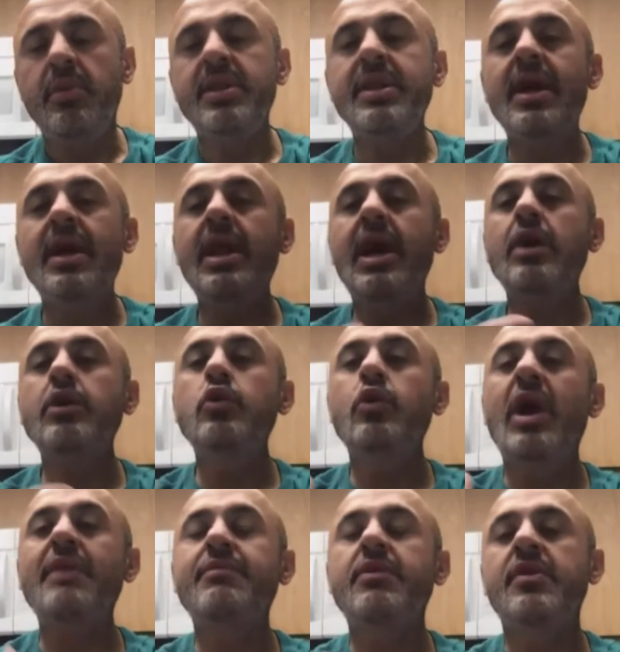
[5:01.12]
But now you
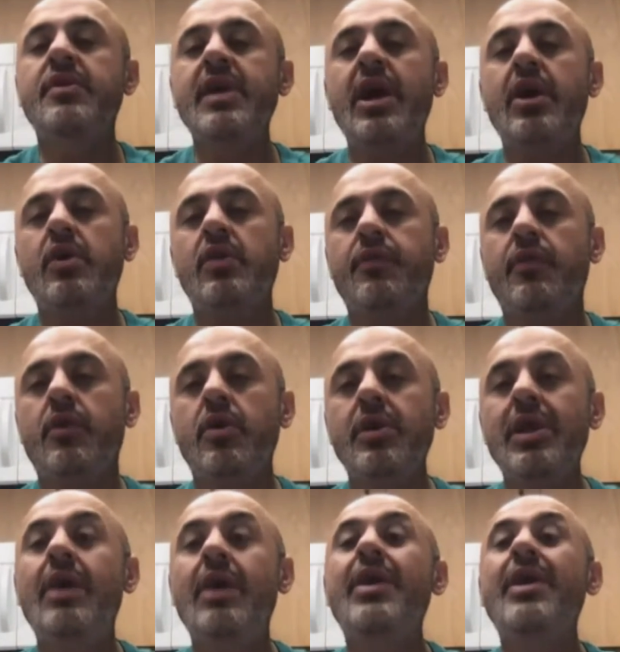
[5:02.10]
have desires for her.
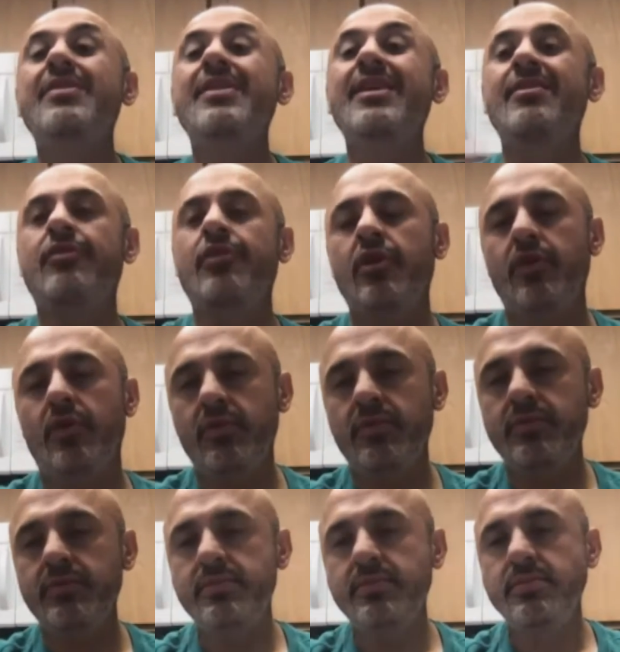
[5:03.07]
Now that's internal.
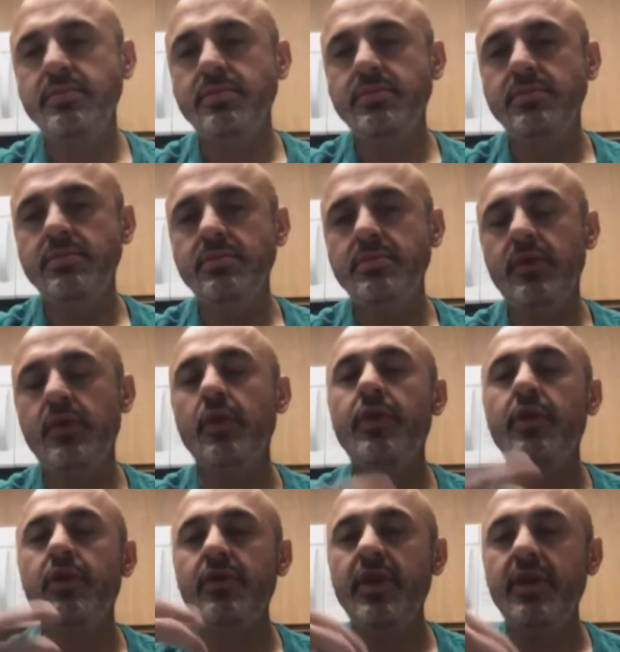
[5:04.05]
So
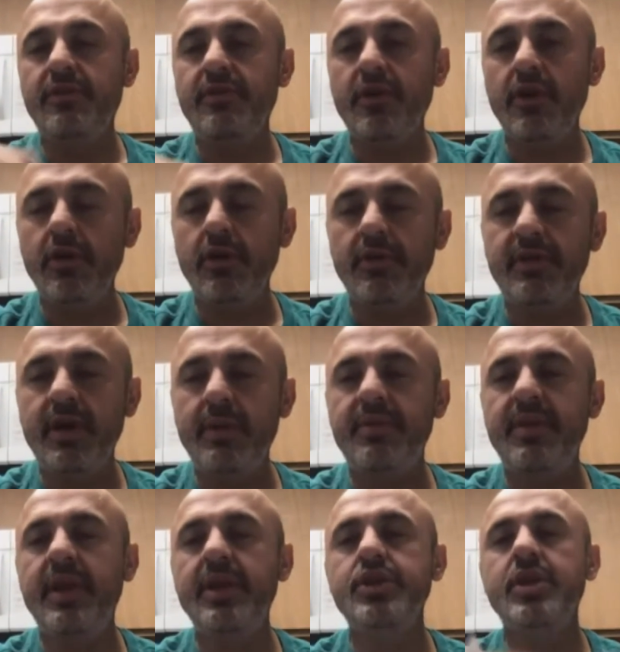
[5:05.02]
there's internal
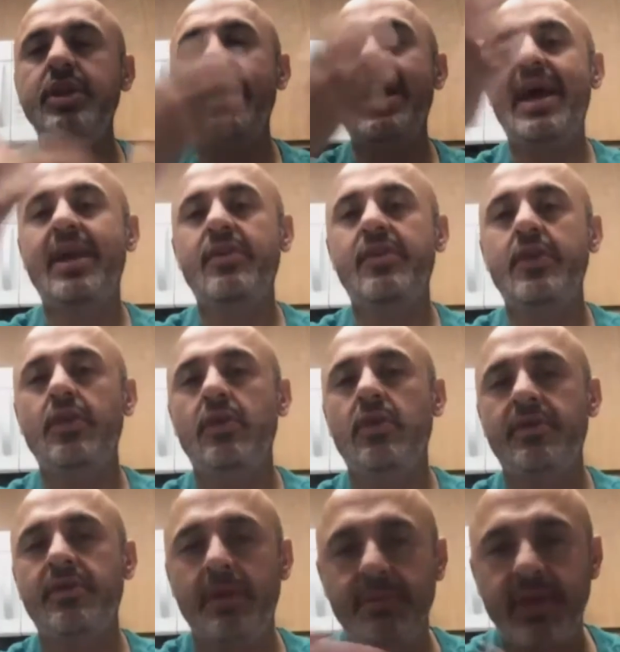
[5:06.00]
temptation,
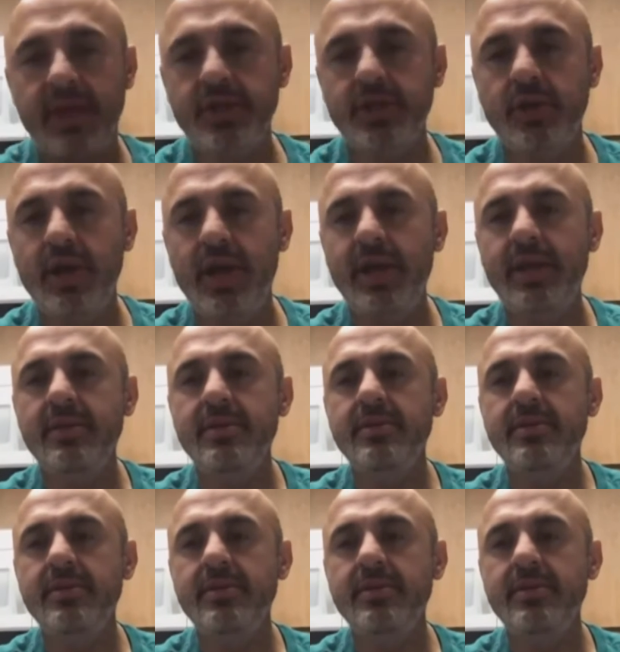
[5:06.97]
external temptation, right?